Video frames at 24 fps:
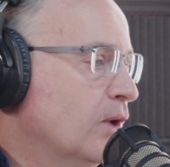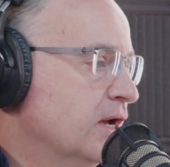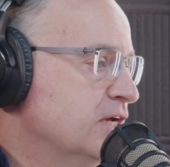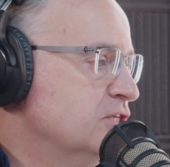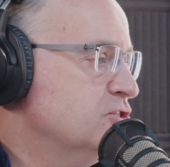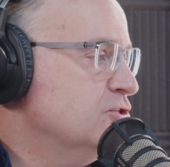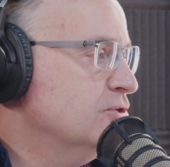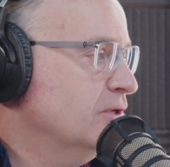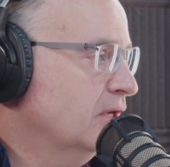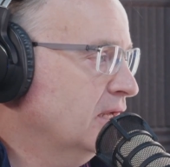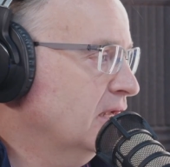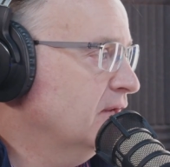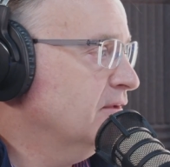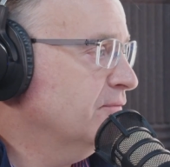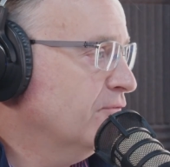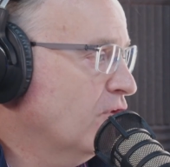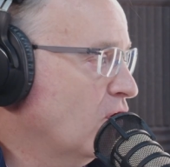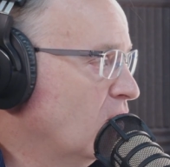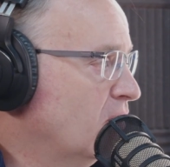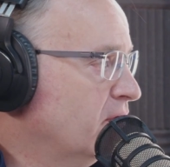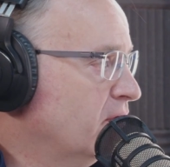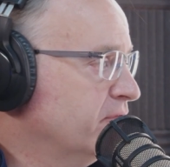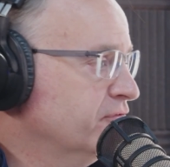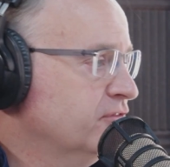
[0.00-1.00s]
ways you can get
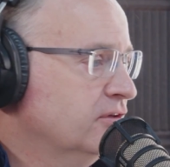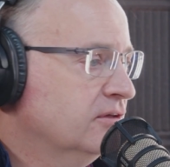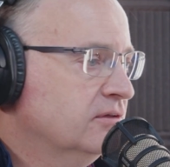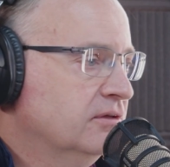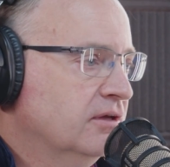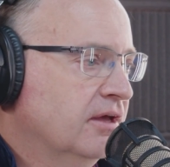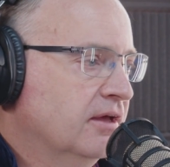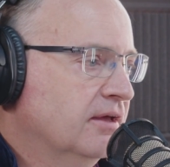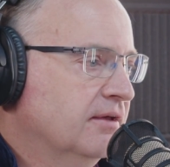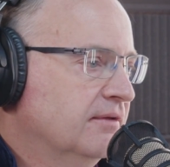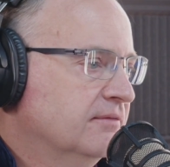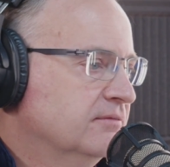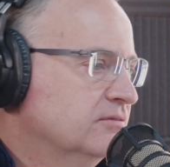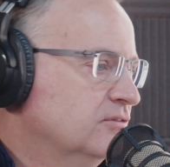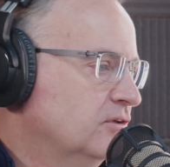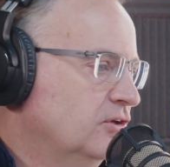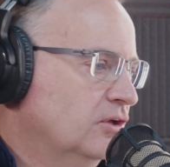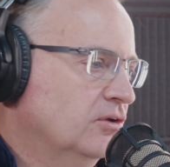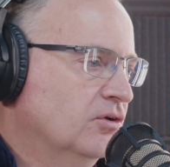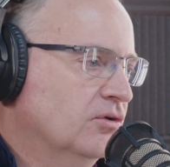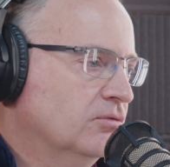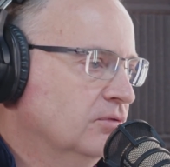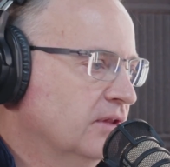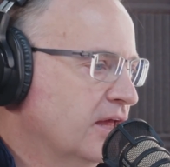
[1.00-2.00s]
involved.
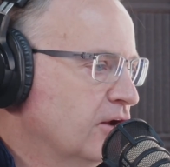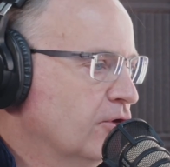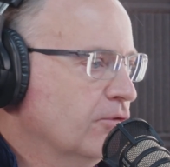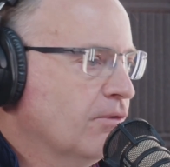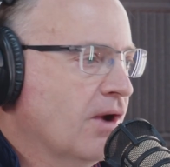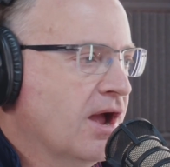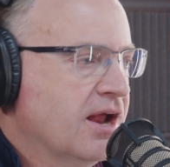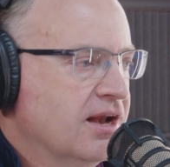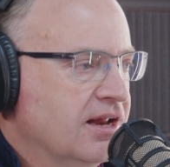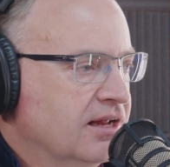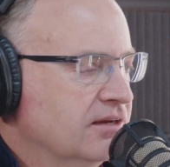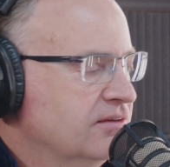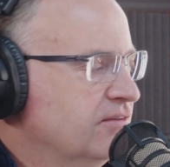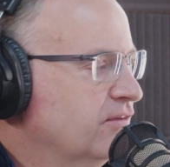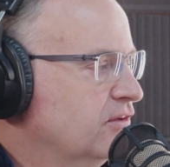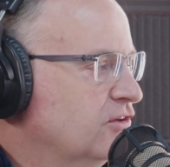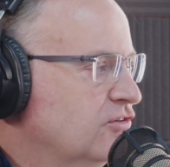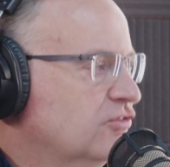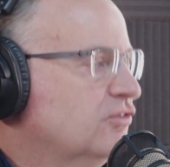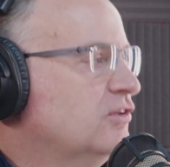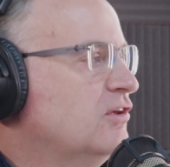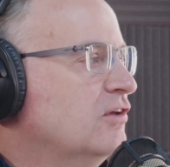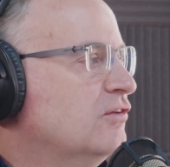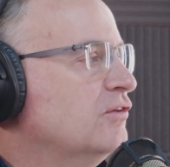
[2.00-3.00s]
Letter writing,
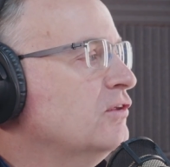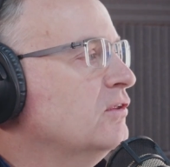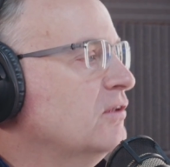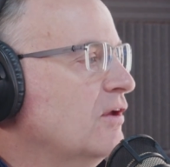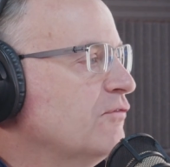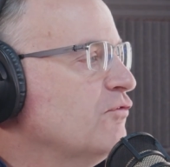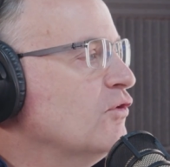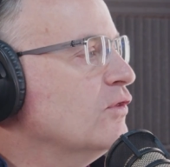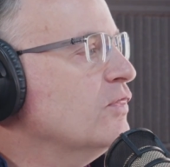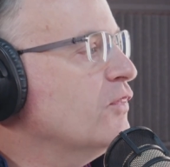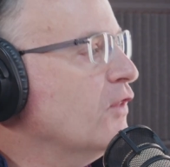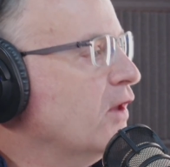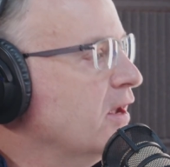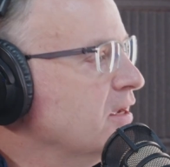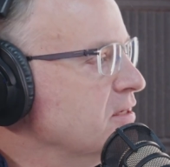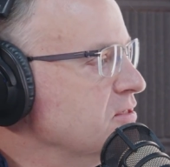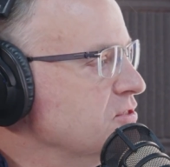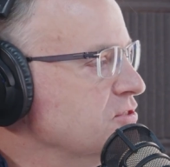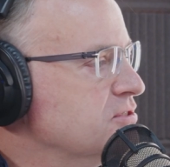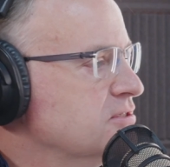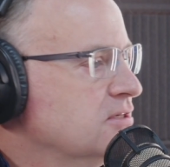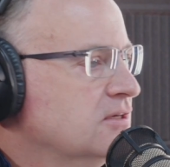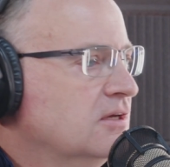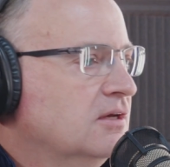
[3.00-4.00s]
just different
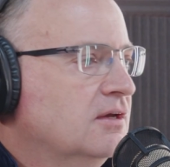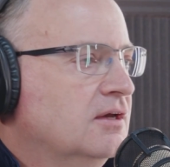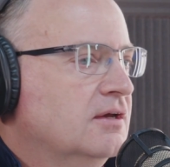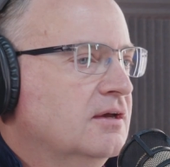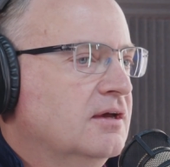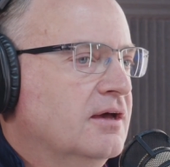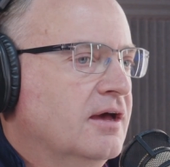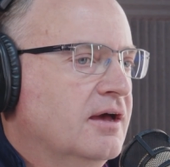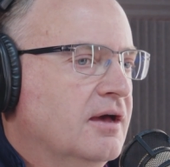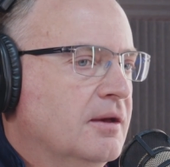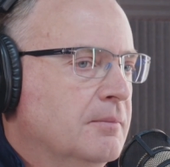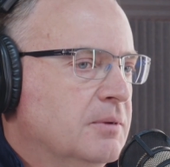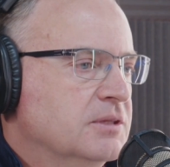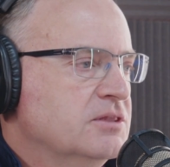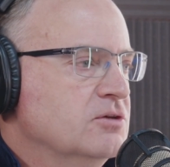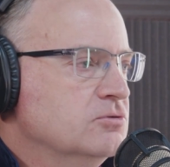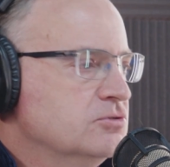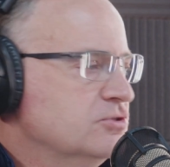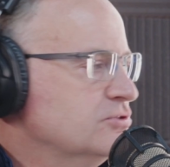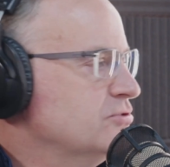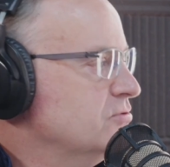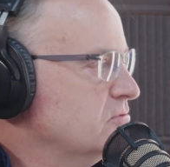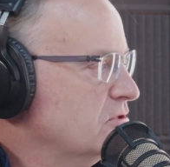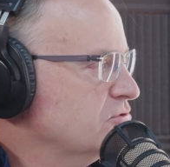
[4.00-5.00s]
things. But
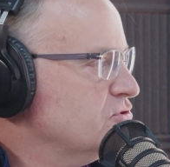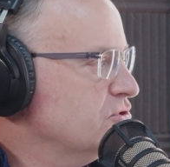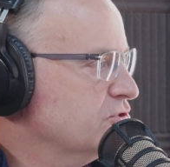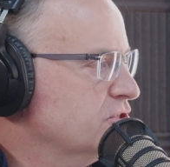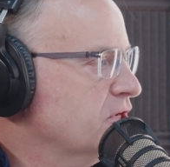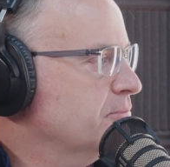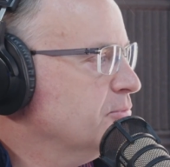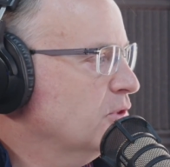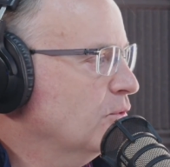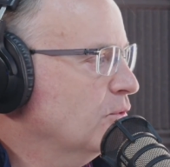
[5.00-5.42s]
those are some